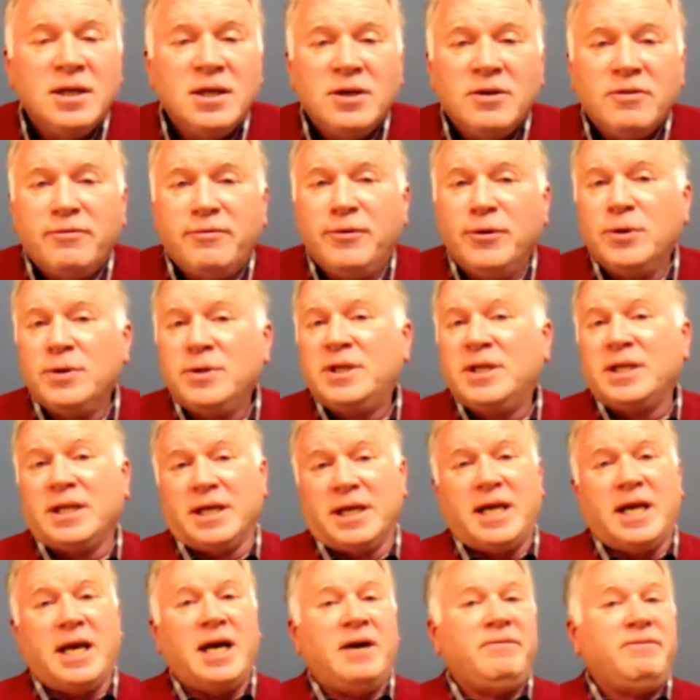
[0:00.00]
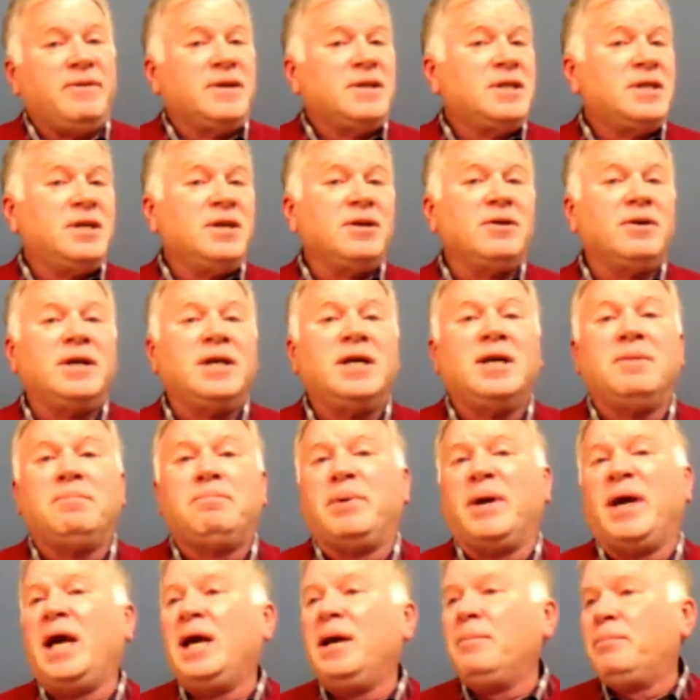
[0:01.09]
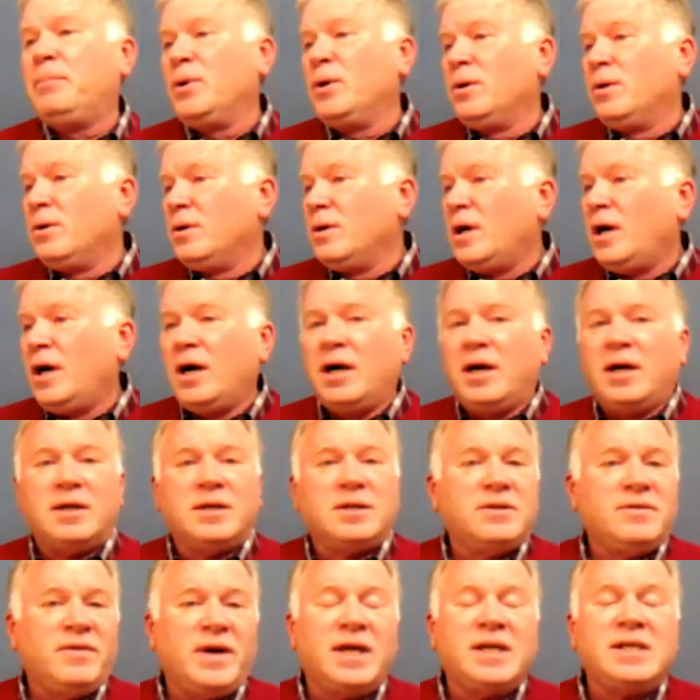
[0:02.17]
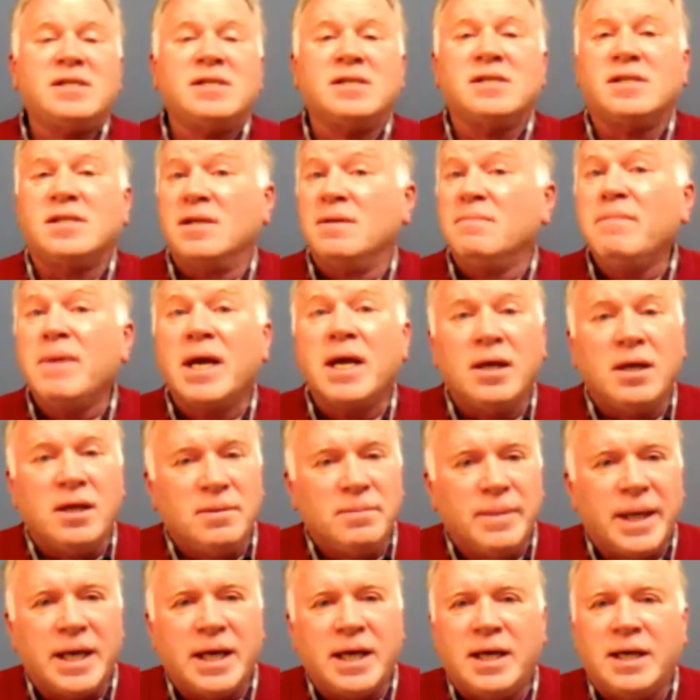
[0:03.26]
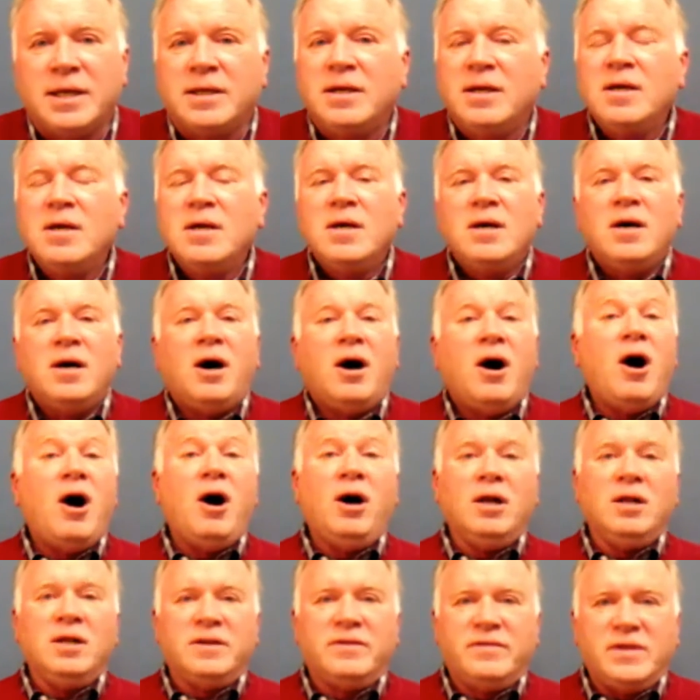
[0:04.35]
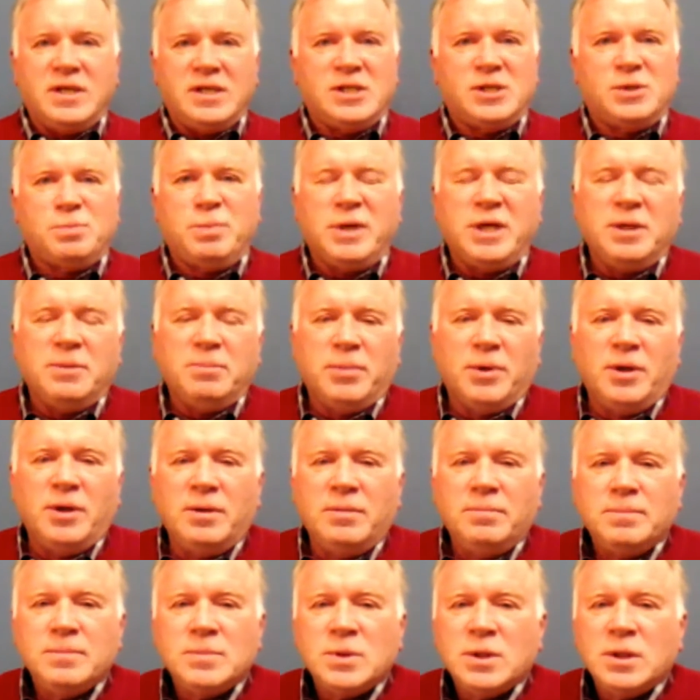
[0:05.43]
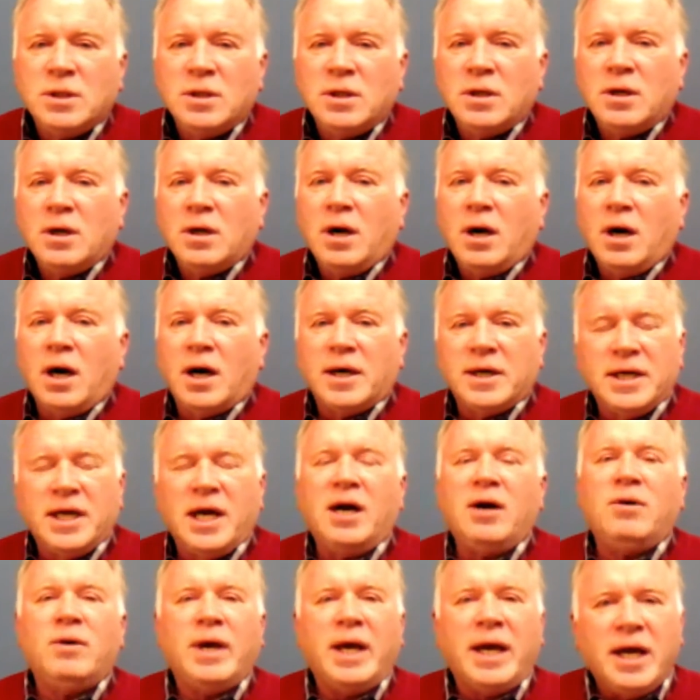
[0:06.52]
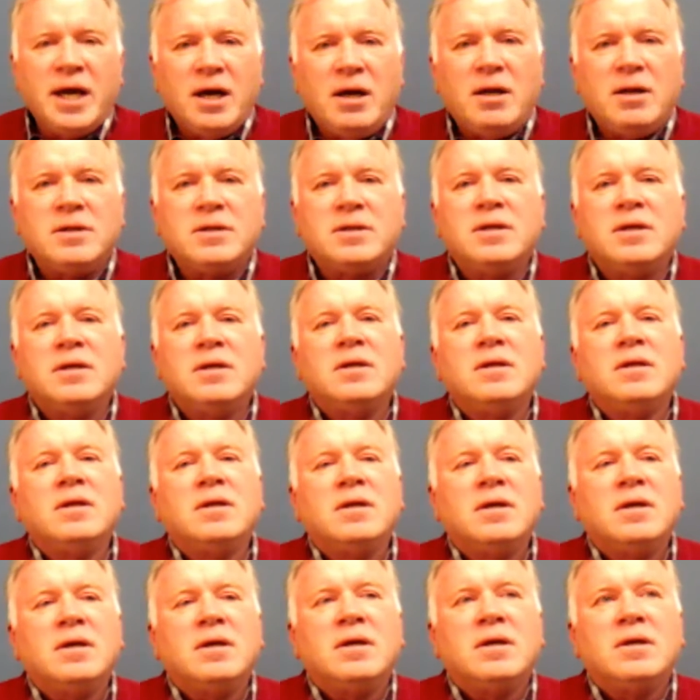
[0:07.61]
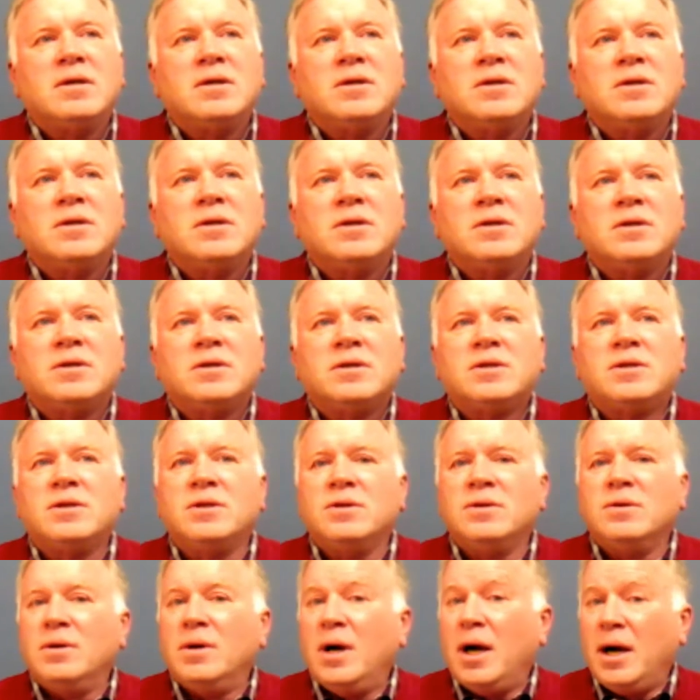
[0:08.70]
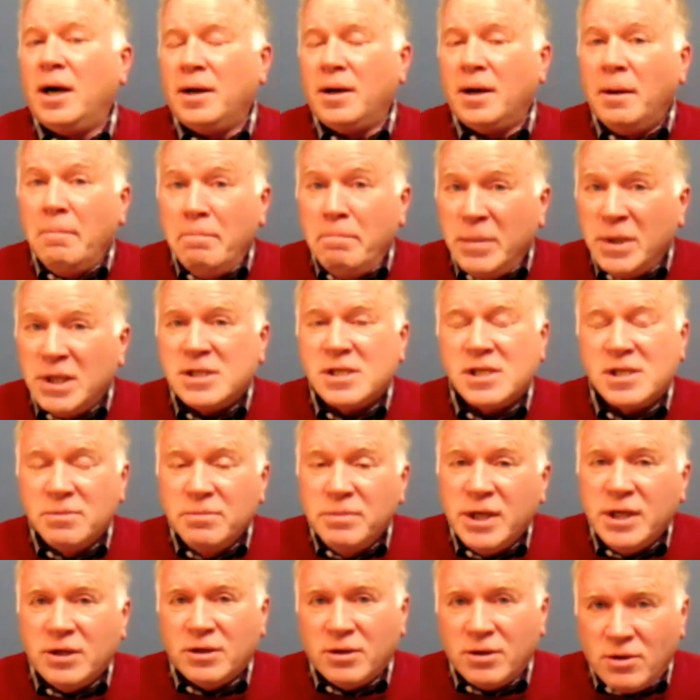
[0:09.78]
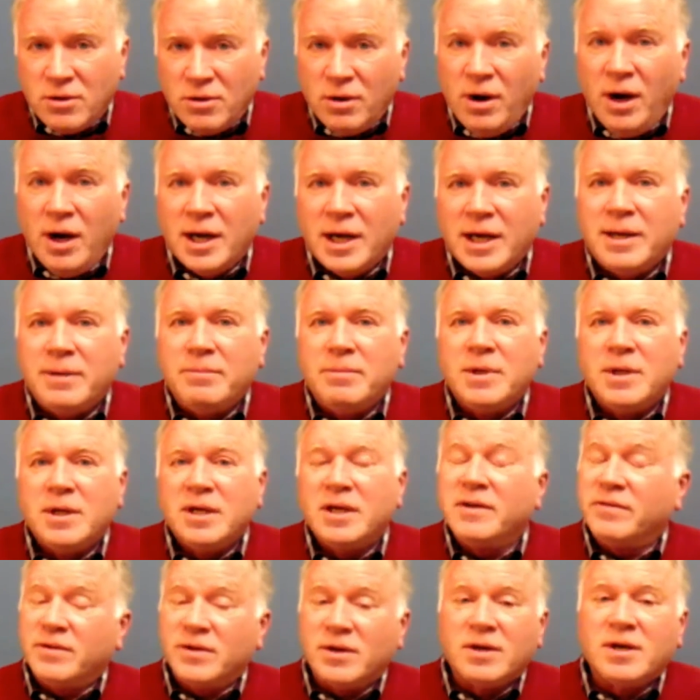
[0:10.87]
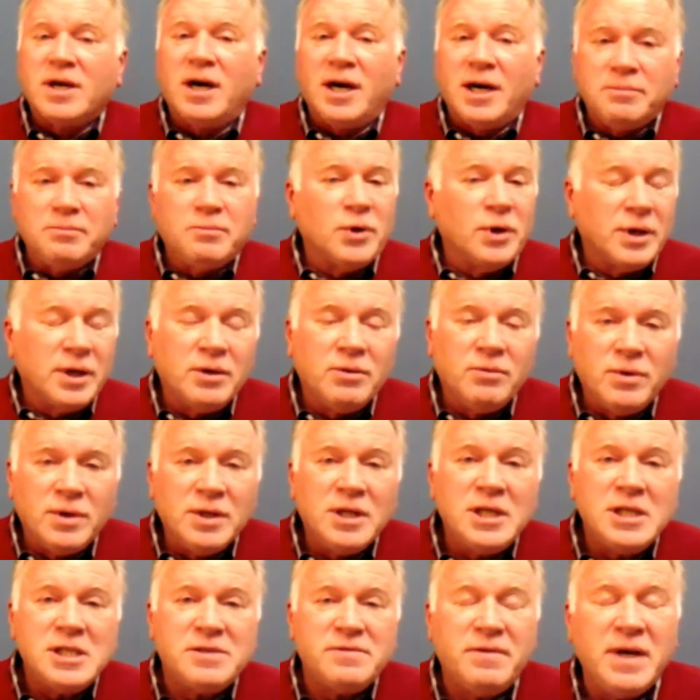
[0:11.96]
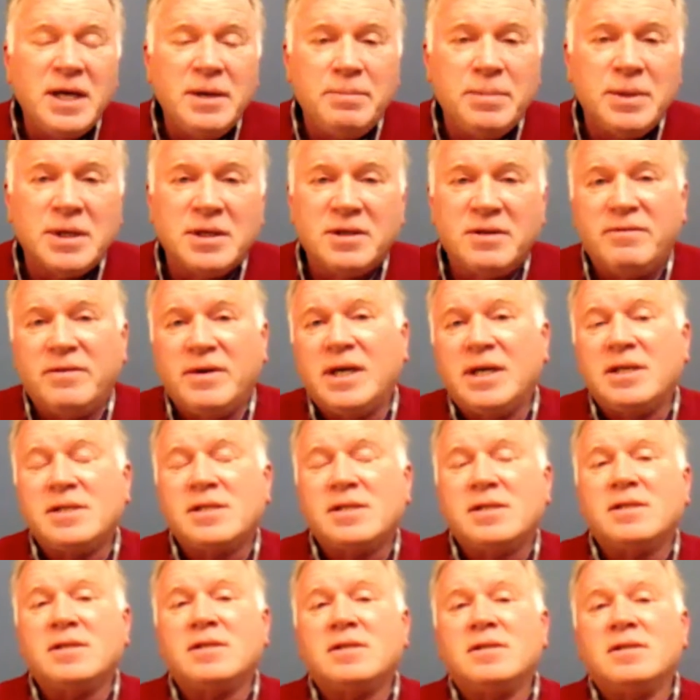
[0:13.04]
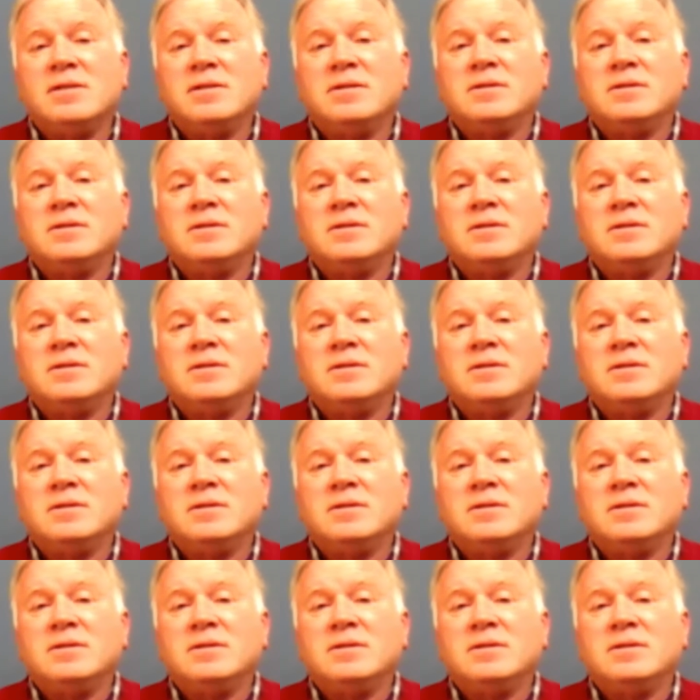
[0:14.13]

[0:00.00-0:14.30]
food to the cafeteria, paper, devices, the mailman. All of these people are now held to a misdemeanor crime if they're caught bringing in these vaping devices.